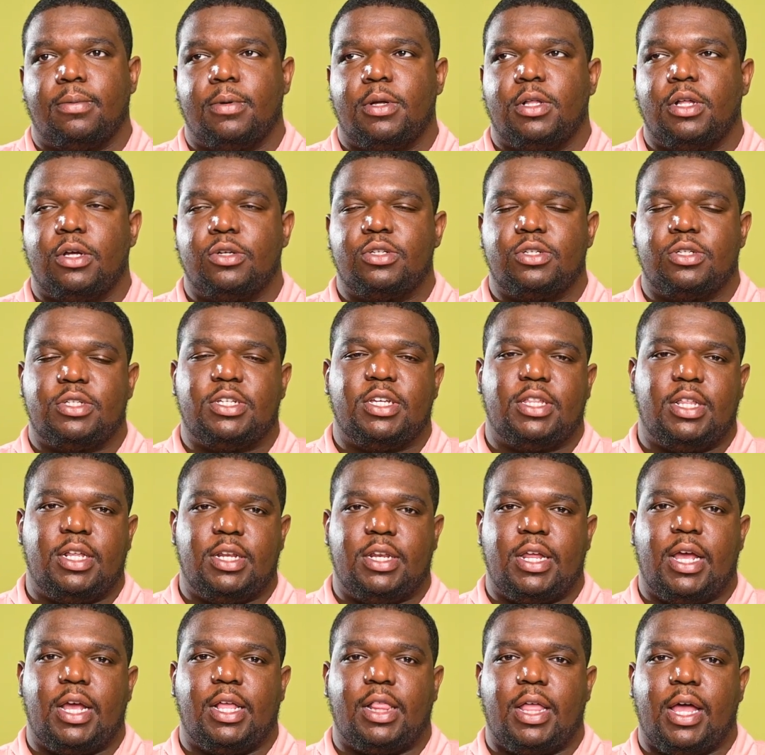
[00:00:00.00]
Closer to the
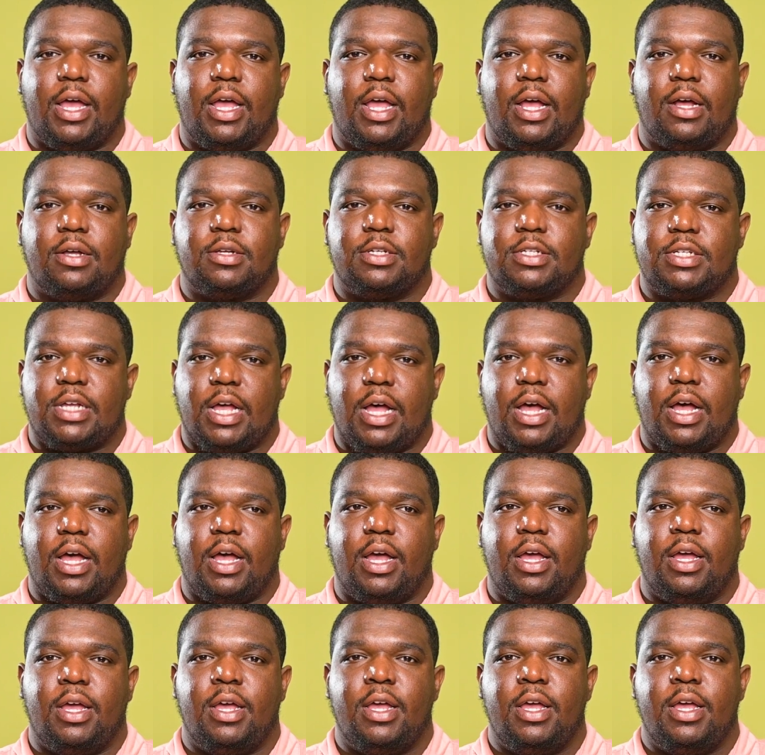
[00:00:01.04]
daylight
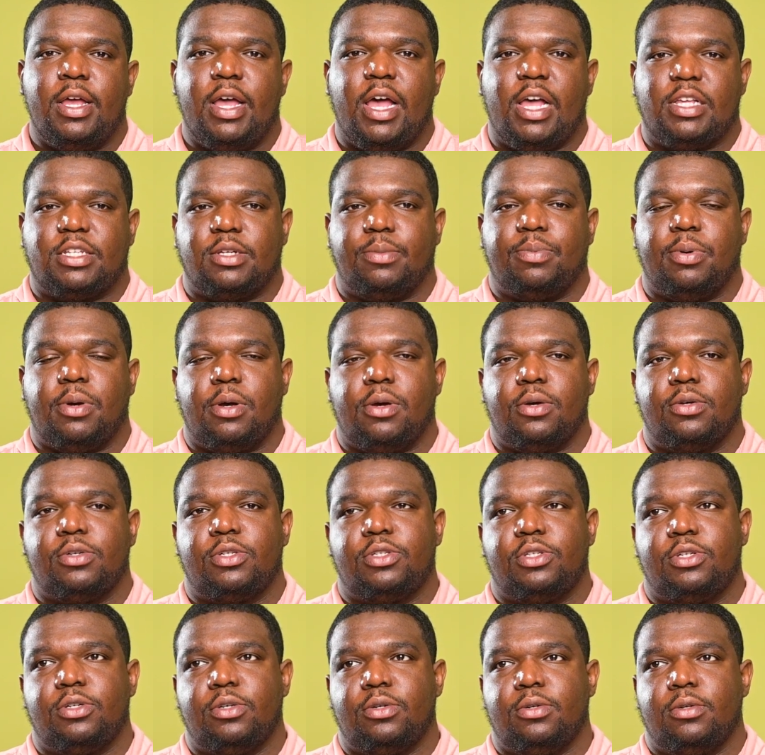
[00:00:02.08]
outside, as
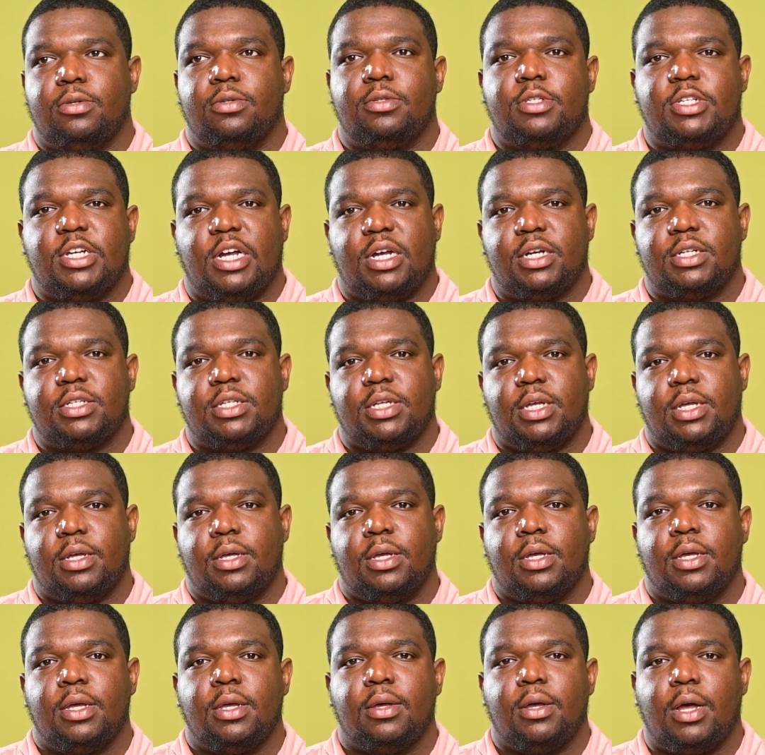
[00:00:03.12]
opposed to tungsten,
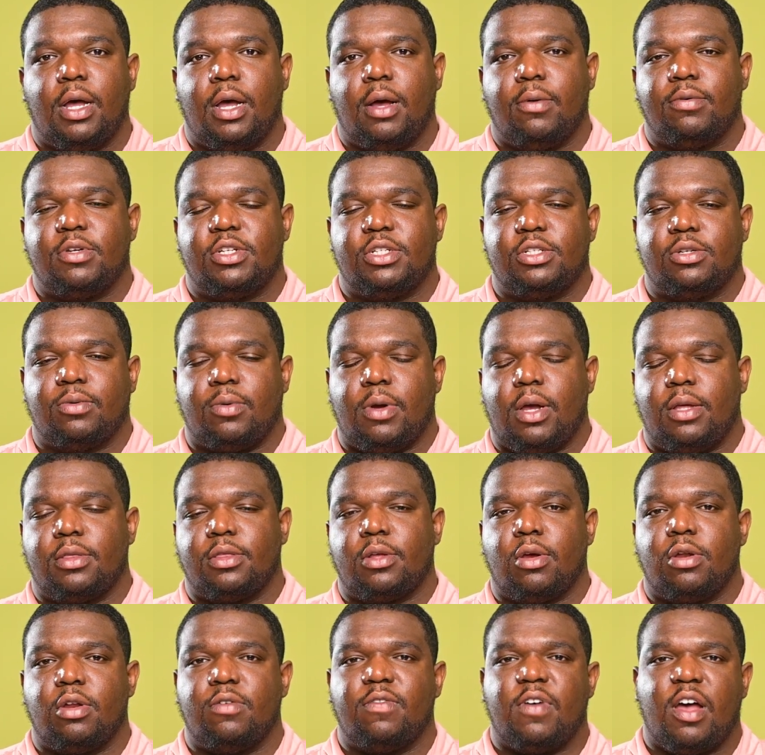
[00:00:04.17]
which is around
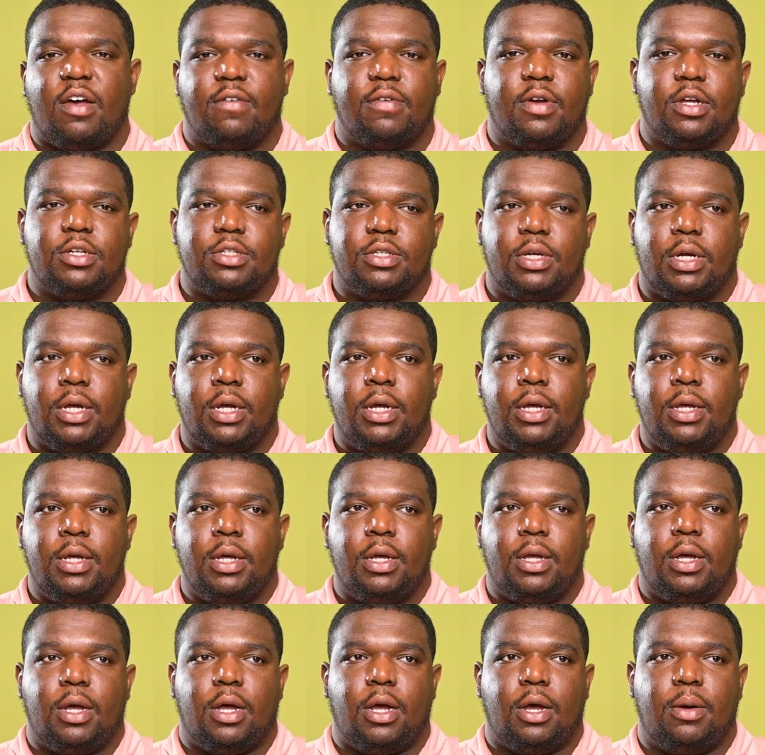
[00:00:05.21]
3,500,
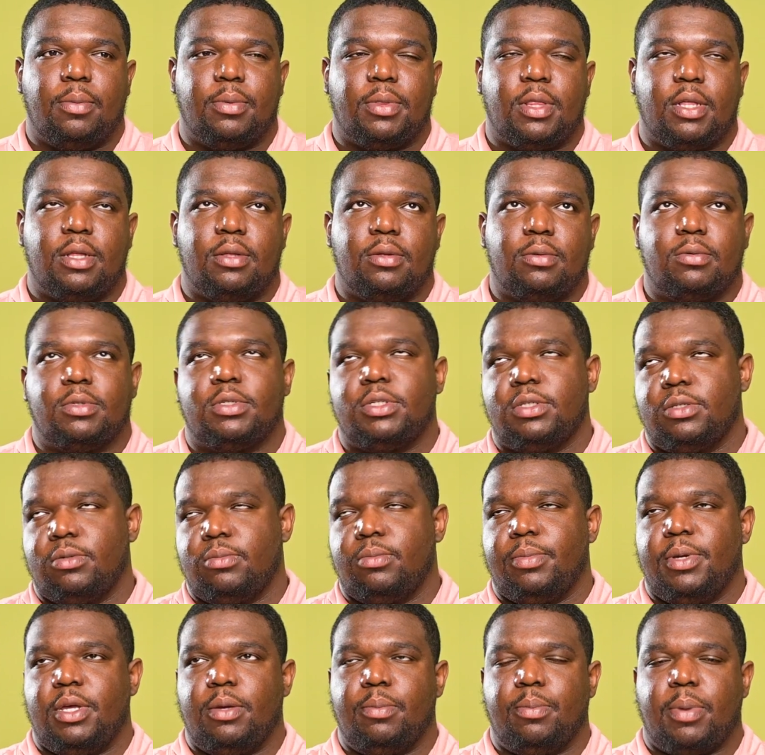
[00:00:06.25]
which
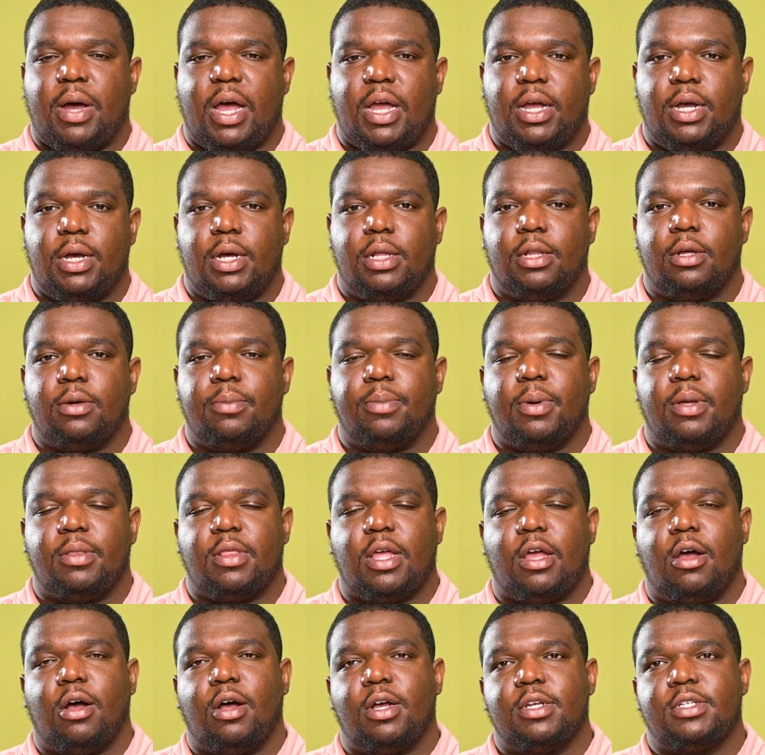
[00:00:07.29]
would be bicolor. But
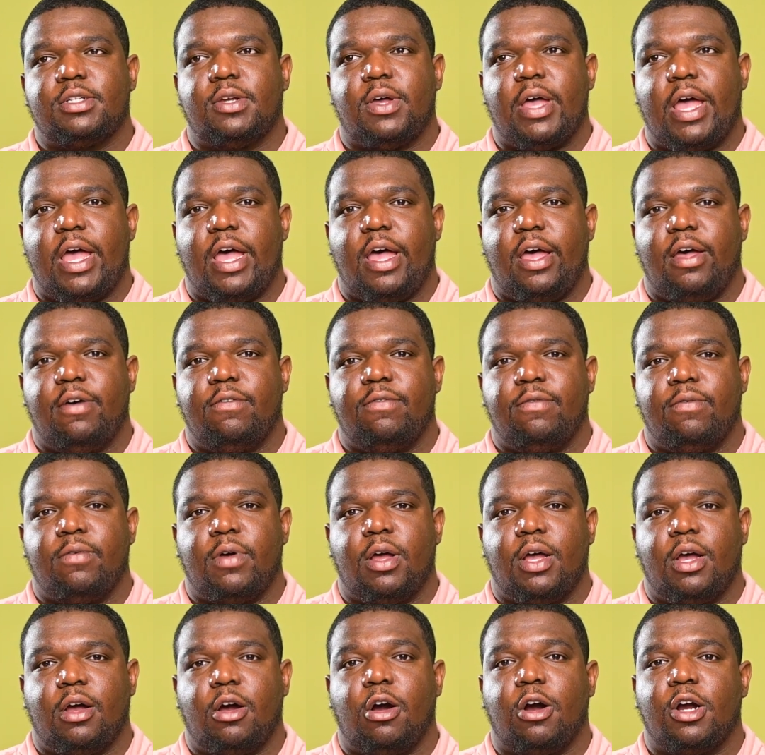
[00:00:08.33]
they also have
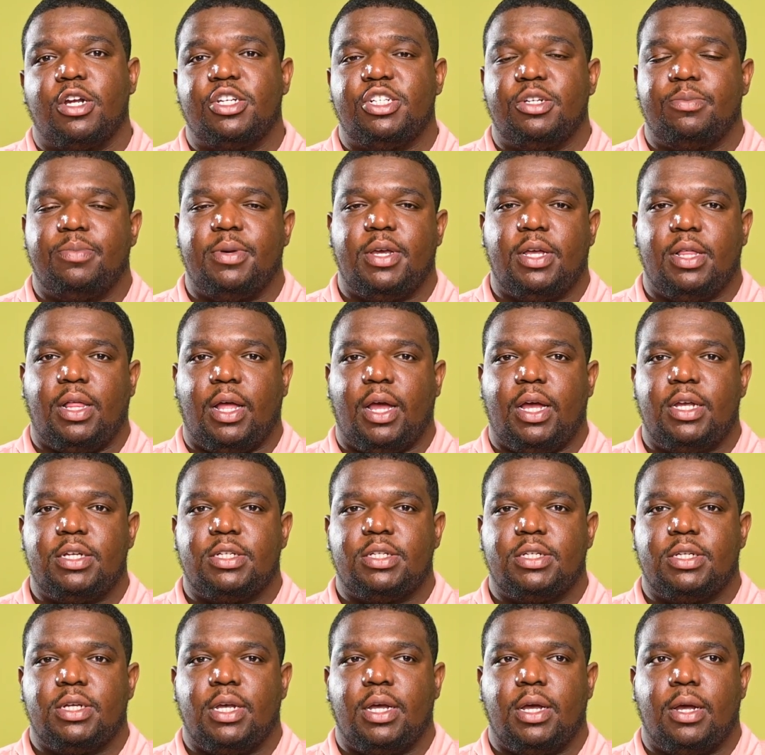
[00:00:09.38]
RGB
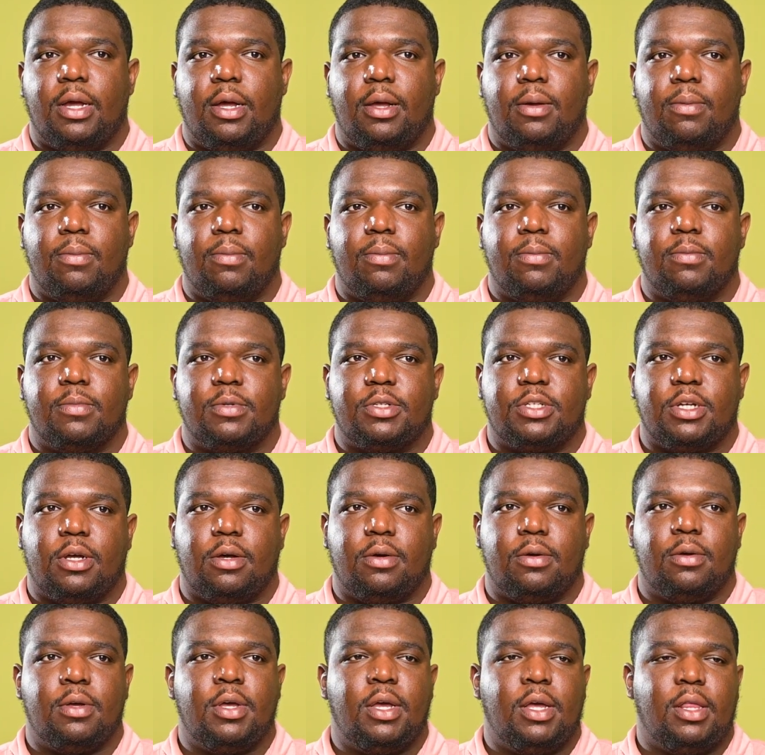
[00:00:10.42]
lights, so
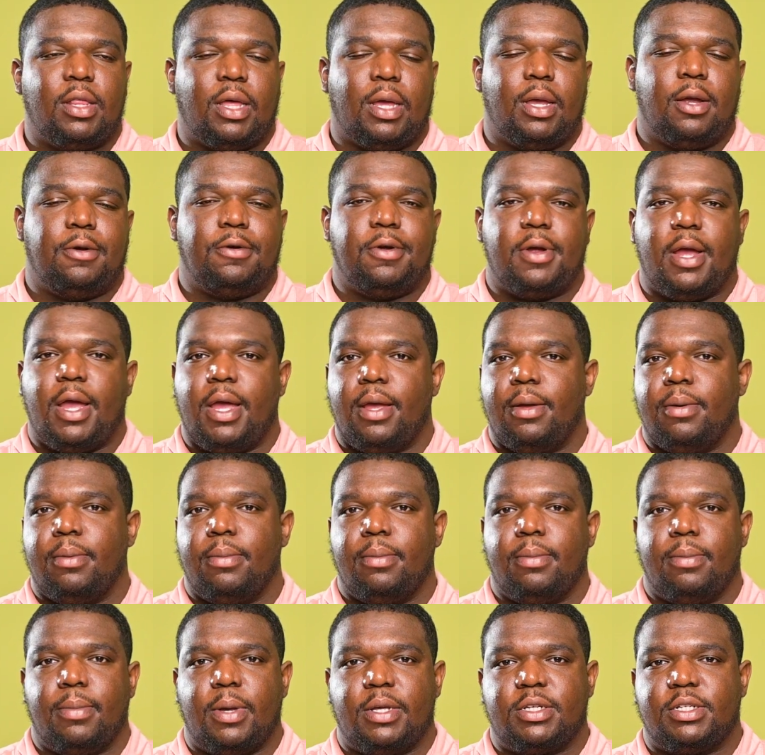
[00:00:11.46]
they can create
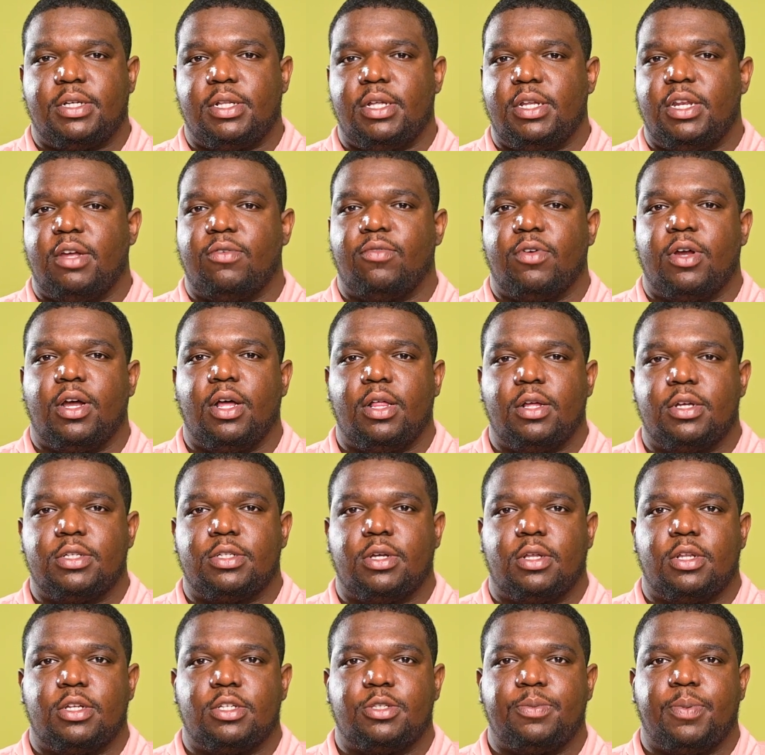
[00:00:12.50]
basically different colors
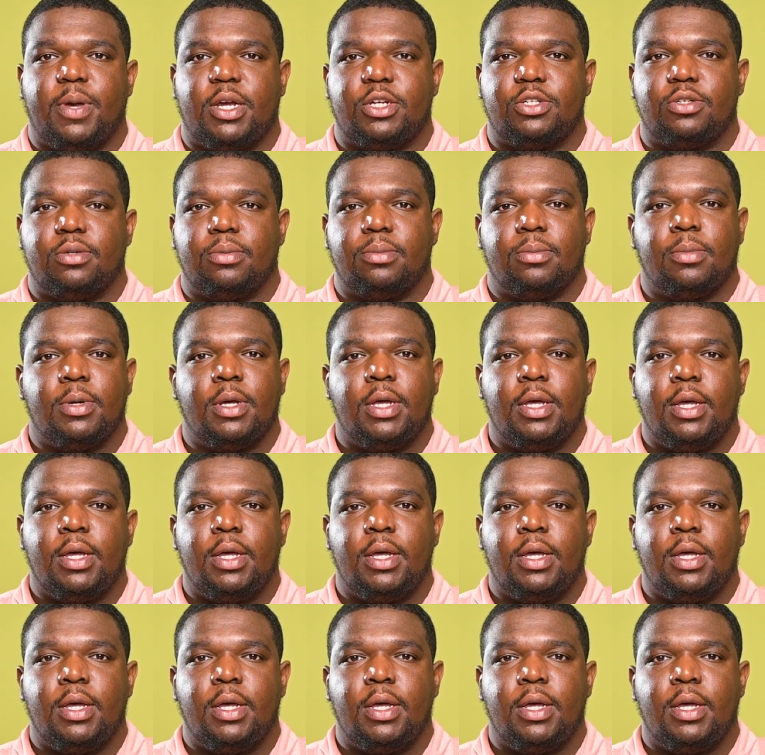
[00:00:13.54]
on the spectrum,